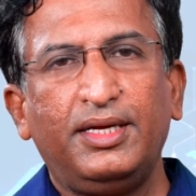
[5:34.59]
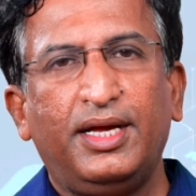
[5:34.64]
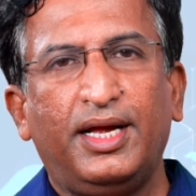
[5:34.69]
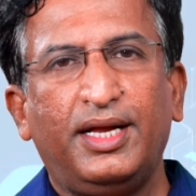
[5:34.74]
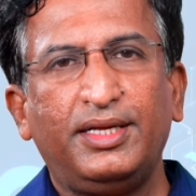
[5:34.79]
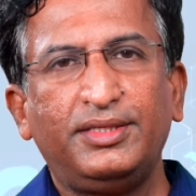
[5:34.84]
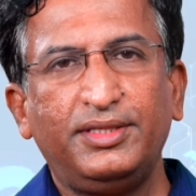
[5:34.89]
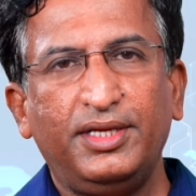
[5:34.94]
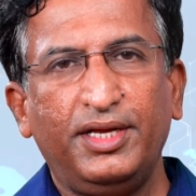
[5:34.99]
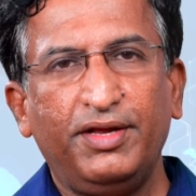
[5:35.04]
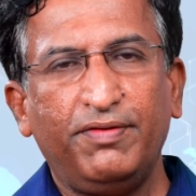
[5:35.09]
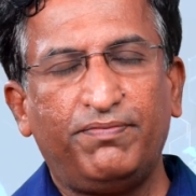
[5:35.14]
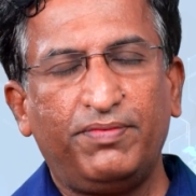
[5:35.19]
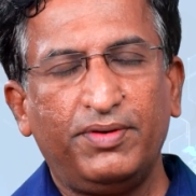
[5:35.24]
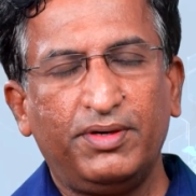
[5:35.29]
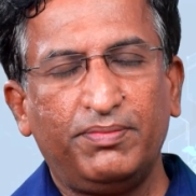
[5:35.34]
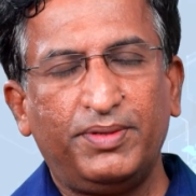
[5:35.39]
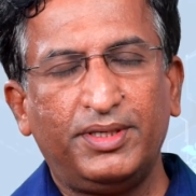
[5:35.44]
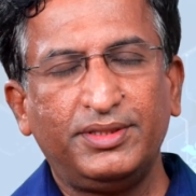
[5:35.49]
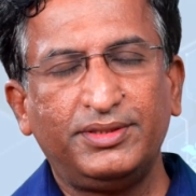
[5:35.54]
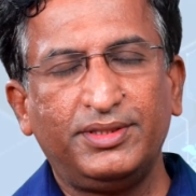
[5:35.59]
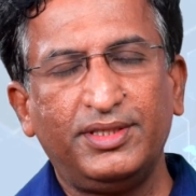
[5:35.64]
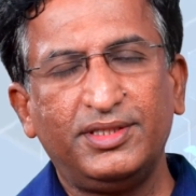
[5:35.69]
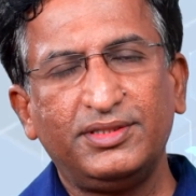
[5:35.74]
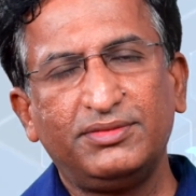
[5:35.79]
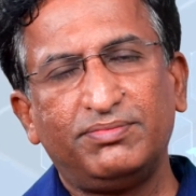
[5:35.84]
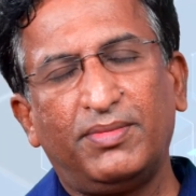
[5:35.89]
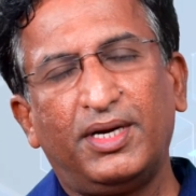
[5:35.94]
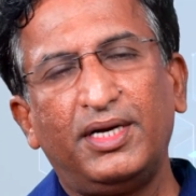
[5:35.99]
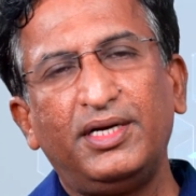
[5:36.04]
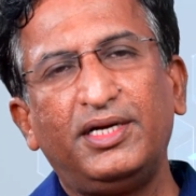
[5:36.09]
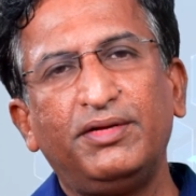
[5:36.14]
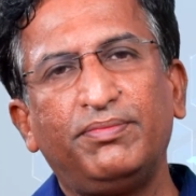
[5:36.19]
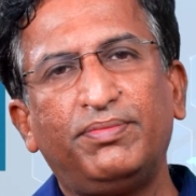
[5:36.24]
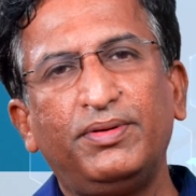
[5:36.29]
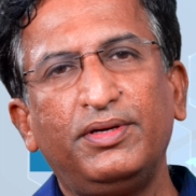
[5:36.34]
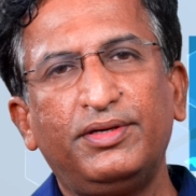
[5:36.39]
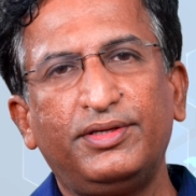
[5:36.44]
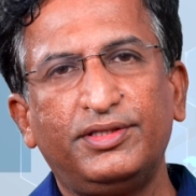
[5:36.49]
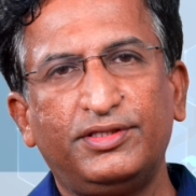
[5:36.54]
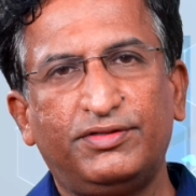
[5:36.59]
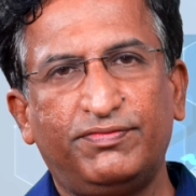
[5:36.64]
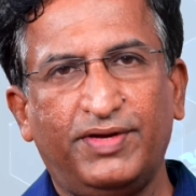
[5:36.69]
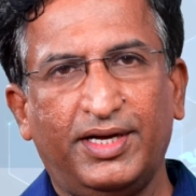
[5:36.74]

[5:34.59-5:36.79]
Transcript: And if a person has multiple risk